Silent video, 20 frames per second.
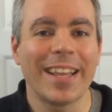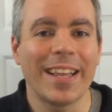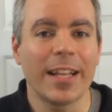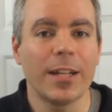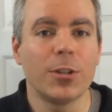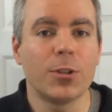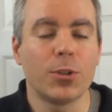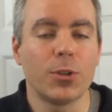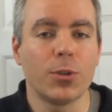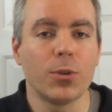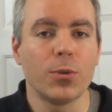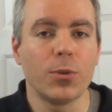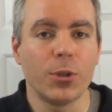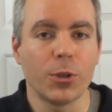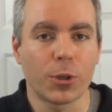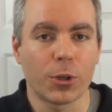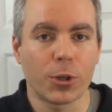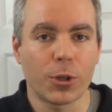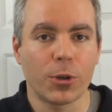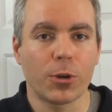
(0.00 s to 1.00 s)
into
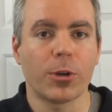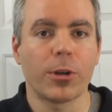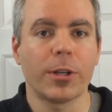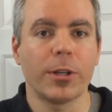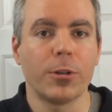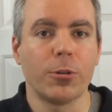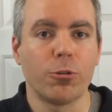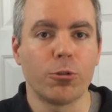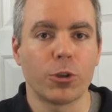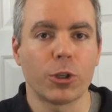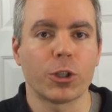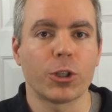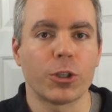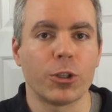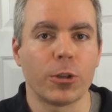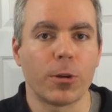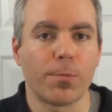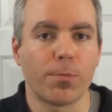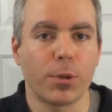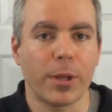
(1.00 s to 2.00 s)
your current
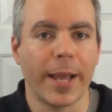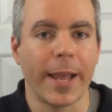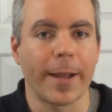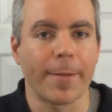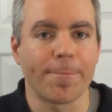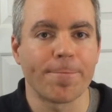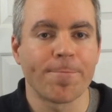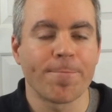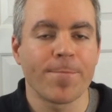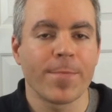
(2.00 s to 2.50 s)
nutritional plan.